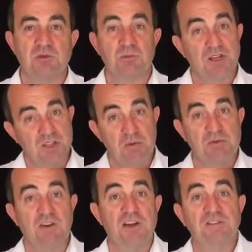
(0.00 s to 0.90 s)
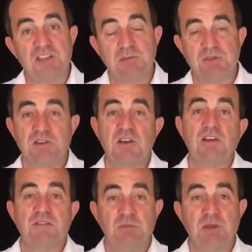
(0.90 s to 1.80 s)
on my top 5 tips
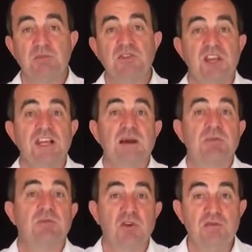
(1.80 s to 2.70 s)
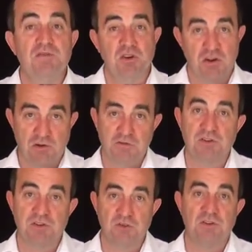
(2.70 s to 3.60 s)
for people setting up a room for a
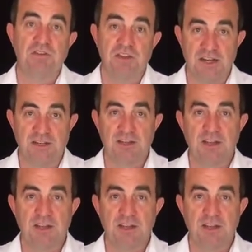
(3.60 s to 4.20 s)
conference or an event.